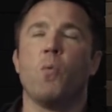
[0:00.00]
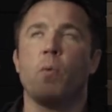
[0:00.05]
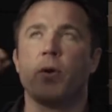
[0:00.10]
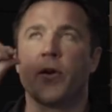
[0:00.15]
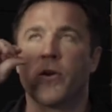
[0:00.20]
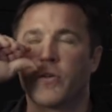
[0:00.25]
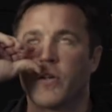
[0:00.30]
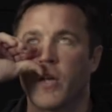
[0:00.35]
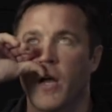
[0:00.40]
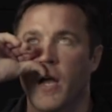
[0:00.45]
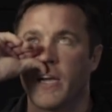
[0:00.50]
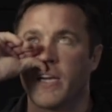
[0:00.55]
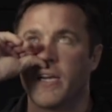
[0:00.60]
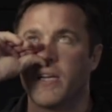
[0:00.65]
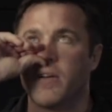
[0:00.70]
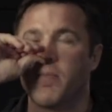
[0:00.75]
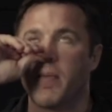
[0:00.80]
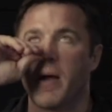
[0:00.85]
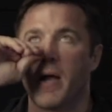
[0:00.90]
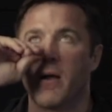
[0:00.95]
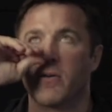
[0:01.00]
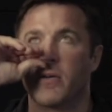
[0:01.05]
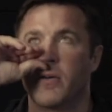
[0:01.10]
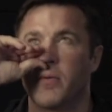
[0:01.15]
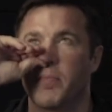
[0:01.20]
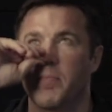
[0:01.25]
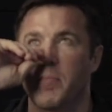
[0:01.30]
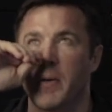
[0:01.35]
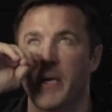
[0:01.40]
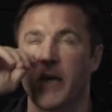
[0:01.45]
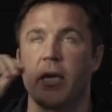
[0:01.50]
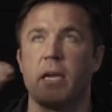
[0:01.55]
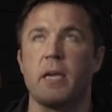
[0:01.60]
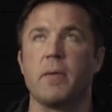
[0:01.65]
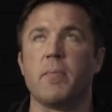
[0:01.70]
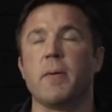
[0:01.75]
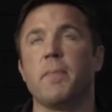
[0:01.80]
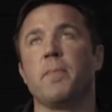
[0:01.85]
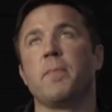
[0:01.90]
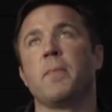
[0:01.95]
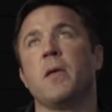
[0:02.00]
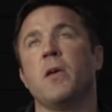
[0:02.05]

When you're talking about Khabib,